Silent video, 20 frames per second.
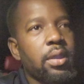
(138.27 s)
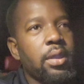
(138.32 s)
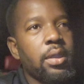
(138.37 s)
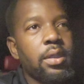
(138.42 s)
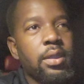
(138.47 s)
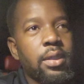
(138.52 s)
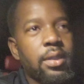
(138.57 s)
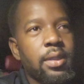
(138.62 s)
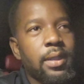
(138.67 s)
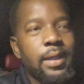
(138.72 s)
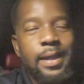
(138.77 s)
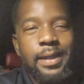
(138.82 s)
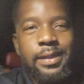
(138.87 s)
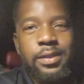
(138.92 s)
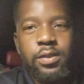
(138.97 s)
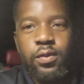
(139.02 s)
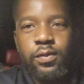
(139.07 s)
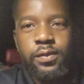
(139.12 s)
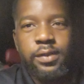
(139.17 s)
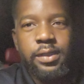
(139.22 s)
he did the
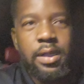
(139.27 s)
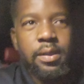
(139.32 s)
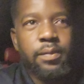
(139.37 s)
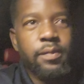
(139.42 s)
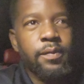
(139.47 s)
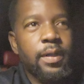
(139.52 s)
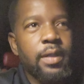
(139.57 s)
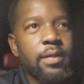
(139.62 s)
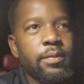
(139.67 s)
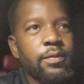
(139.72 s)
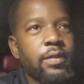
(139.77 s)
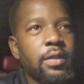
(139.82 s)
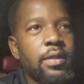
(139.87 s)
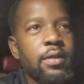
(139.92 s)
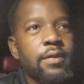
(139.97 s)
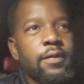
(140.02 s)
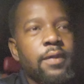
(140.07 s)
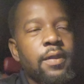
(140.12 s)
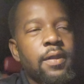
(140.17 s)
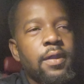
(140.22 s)
last two stops by
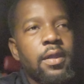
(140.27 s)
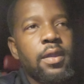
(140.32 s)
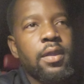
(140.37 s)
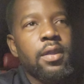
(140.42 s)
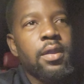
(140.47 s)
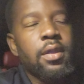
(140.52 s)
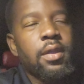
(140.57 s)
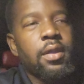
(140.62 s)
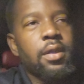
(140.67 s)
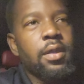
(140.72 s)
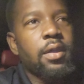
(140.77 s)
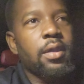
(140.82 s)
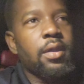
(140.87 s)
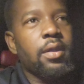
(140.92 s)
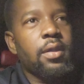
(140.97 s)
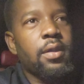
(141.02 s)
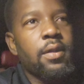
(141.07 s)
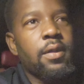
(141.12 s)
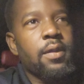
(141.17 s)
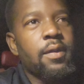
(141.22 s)
himself.
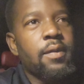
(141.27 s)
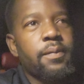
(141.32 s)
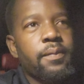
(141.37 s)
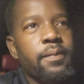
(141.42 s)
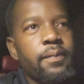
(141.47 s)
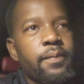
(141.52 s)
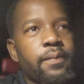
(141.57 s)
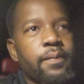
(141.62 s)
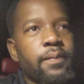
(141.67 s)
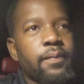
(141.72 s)
And um,